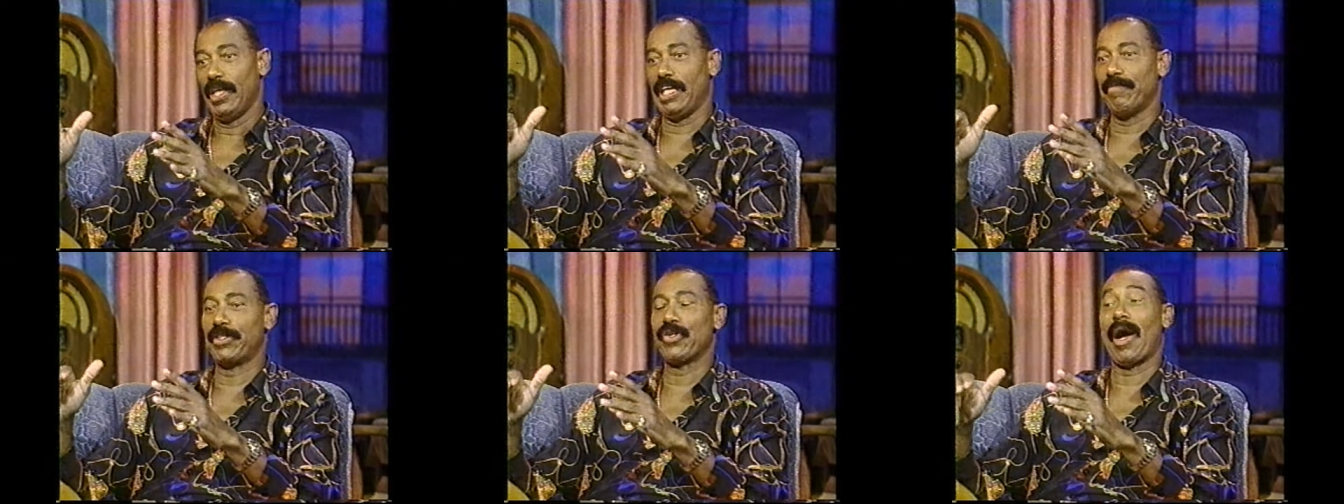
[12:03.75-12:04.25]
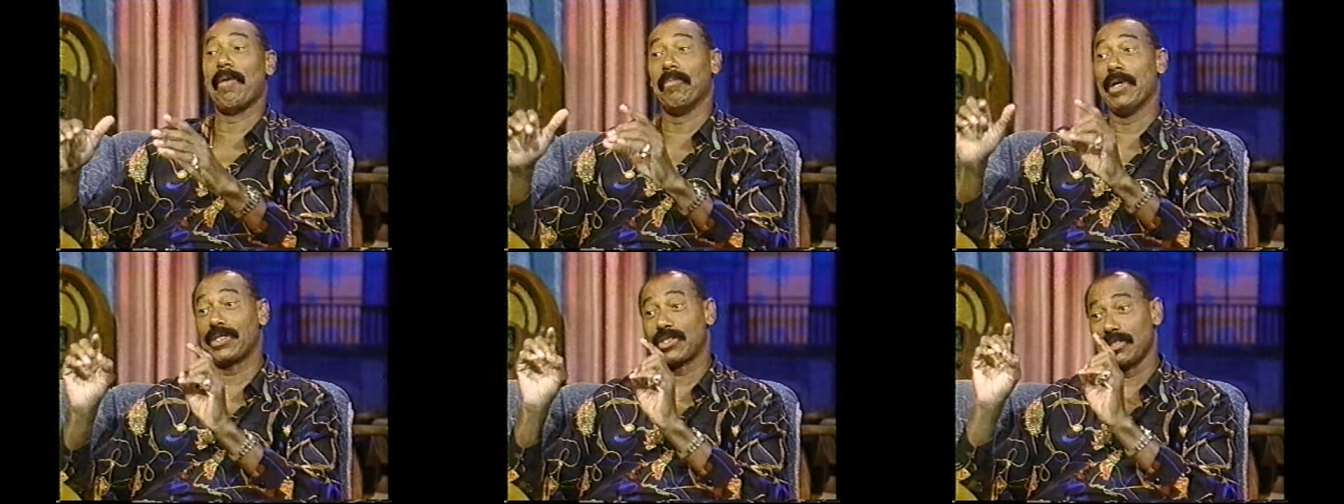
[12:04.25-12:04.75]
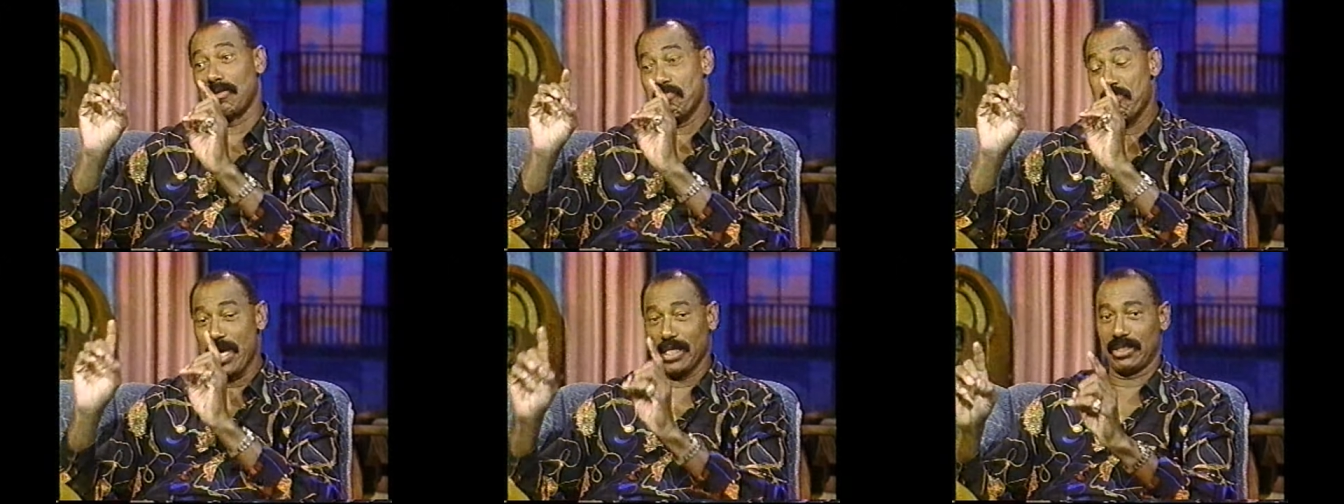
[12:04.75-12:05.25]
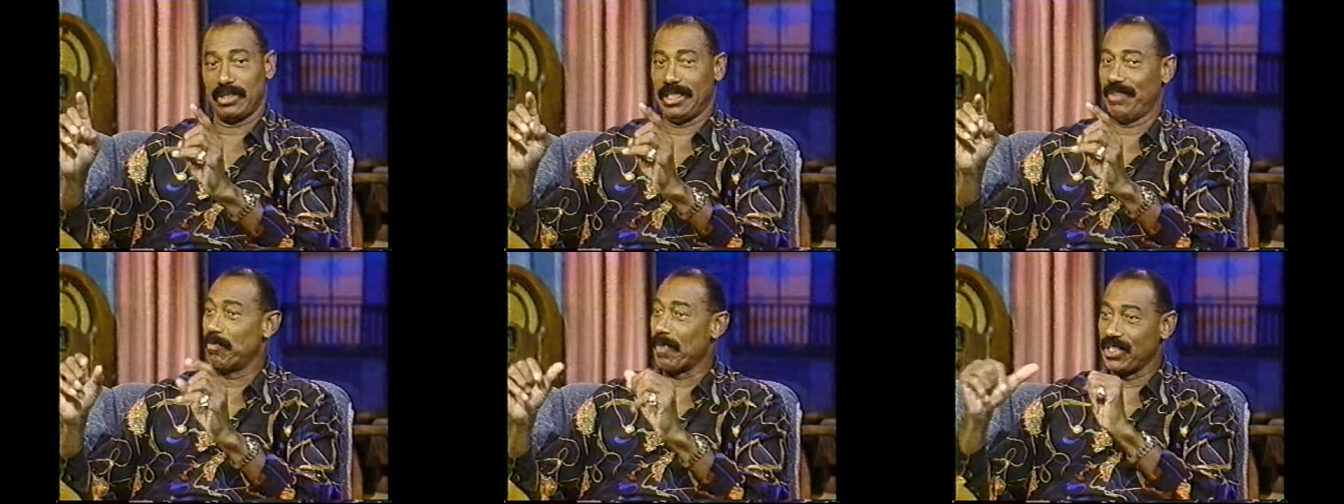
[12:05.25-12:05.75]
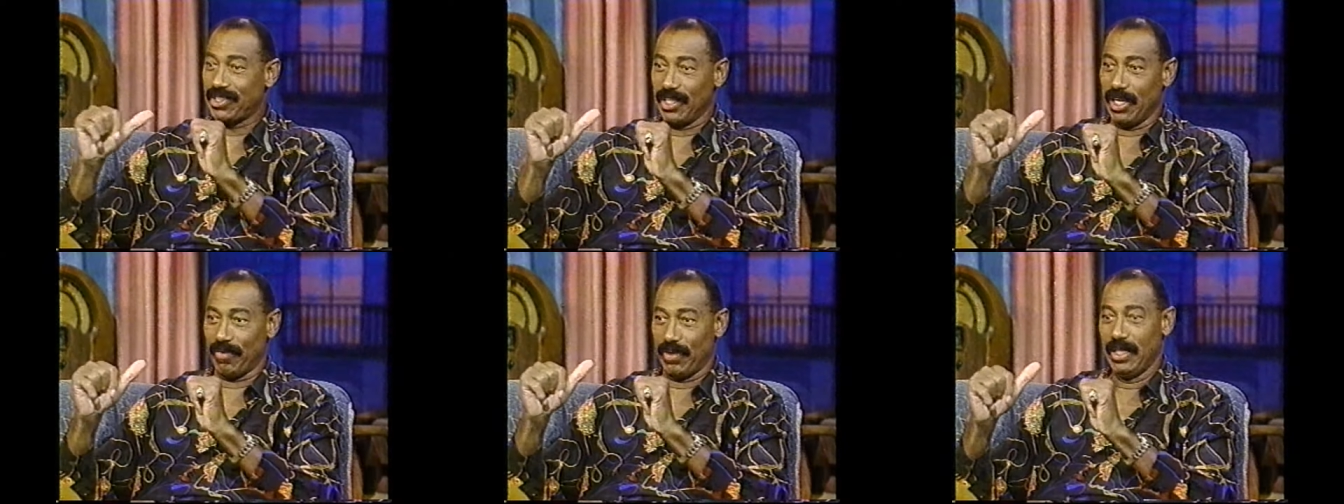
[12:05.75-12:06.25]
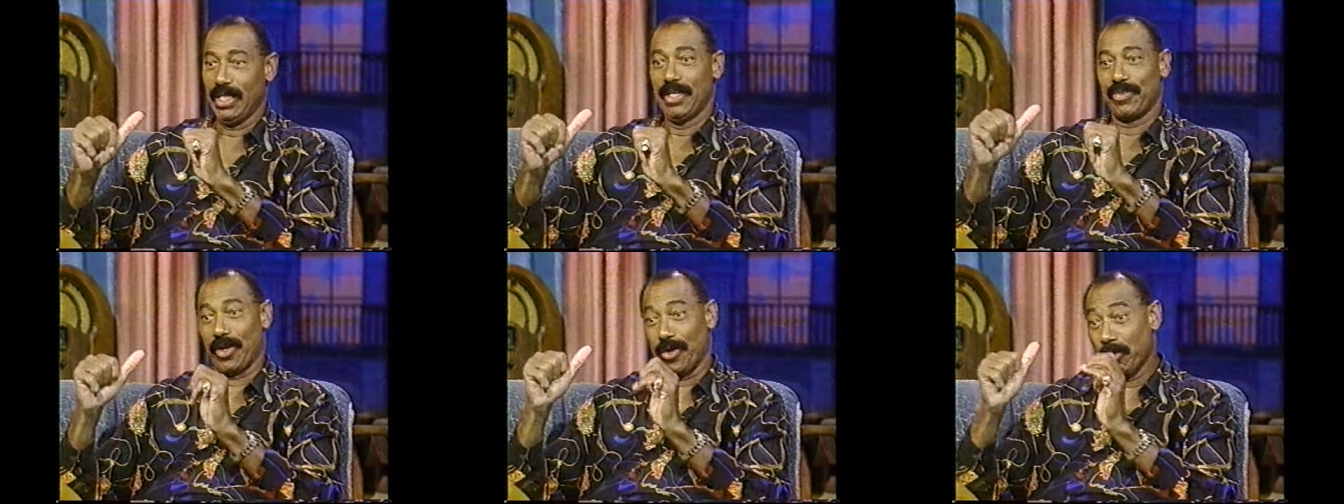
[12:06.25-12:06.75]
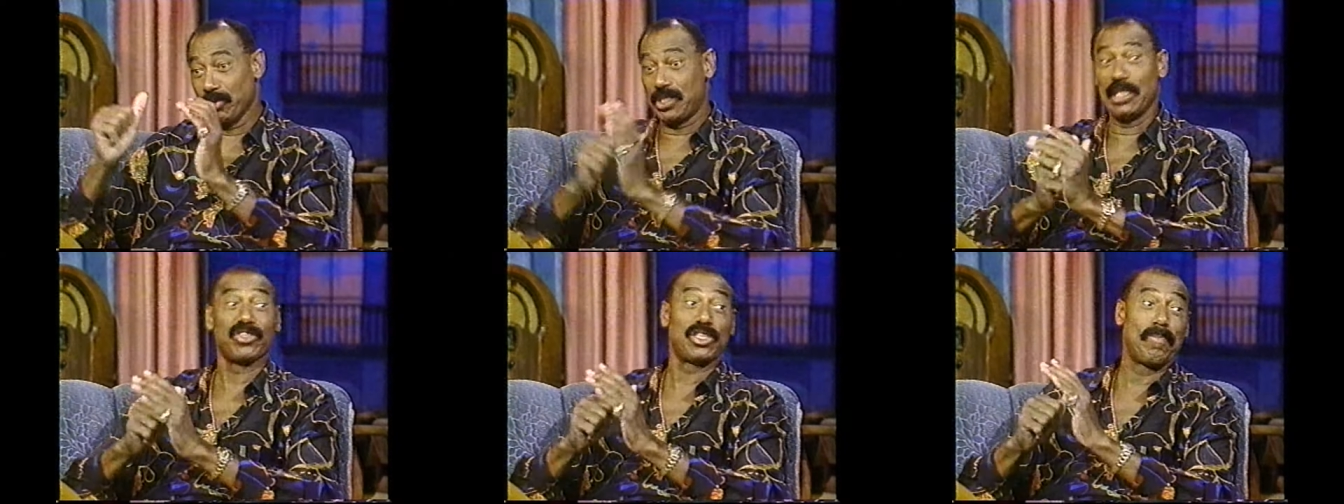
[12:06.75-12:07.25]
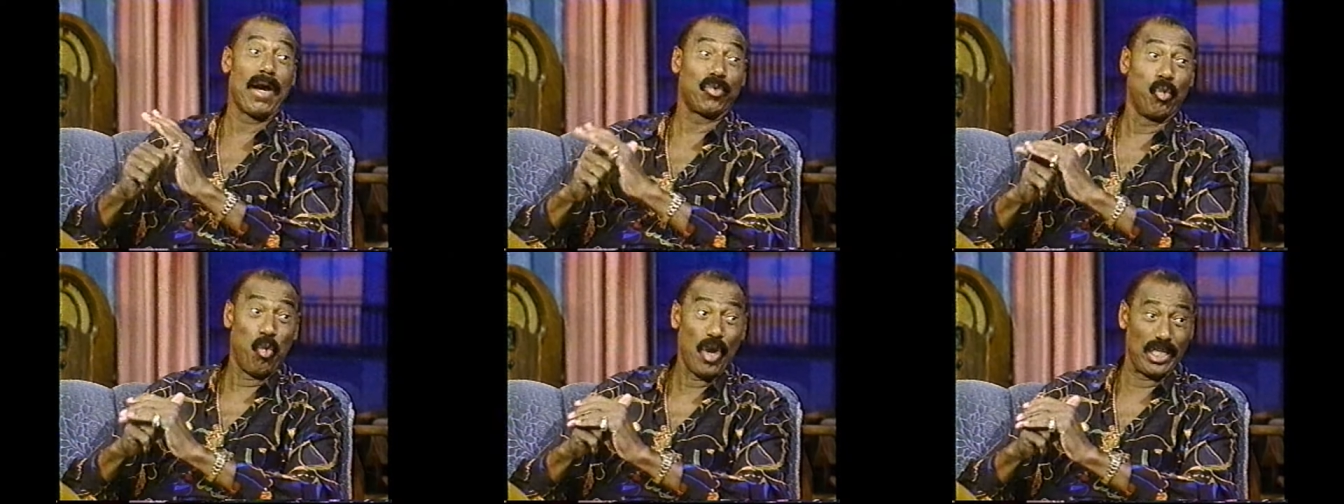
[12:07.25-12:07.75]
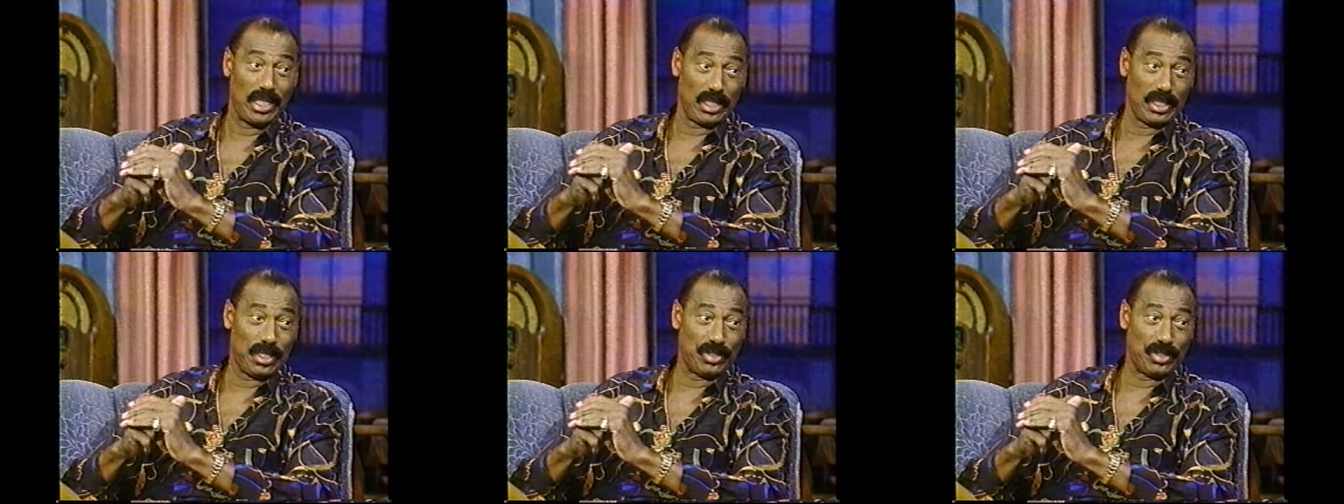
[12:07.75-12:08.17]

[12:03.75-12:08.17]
Even though I must admit, even myself, the whole deal is about winning.